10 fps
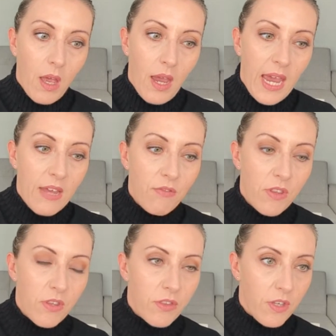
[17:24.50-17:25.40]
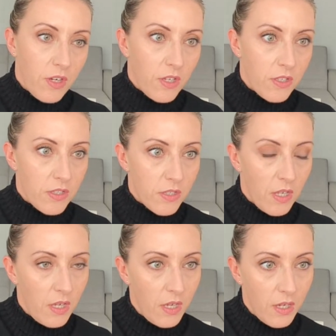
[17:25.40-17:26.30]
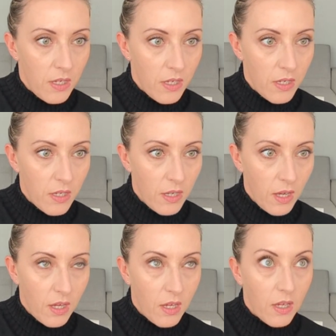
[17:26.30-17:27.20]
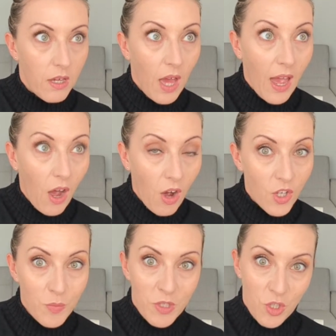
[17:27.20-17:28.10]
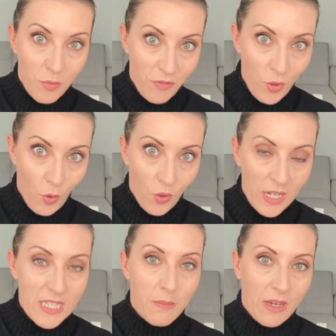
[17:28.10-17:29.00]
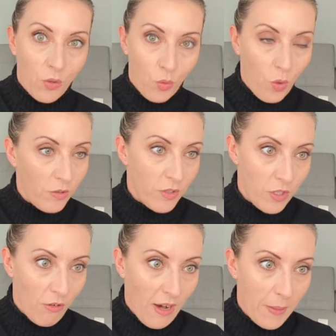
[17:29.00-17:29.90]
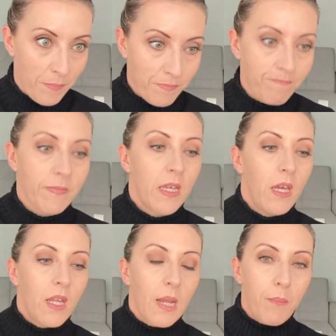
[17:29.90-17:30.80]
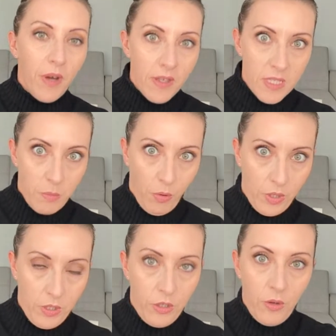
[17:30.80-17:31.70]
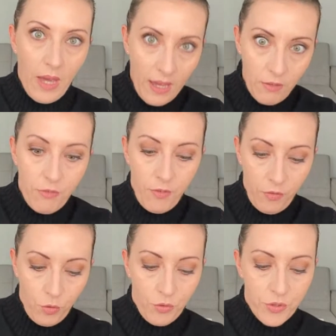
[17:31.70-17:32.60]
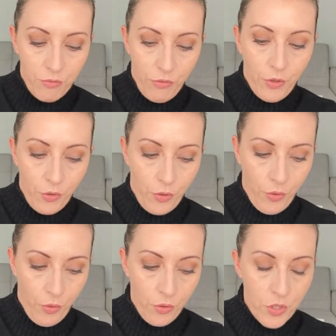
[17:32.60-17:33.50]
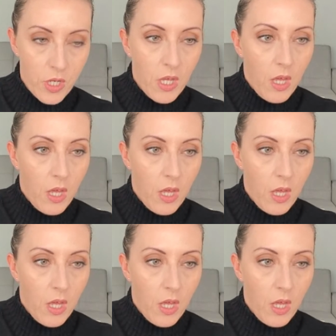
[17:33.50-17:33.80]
Henry III's Archbishop of York is a man called Walter de Grey. Now, by this point, you have, of course, the royal court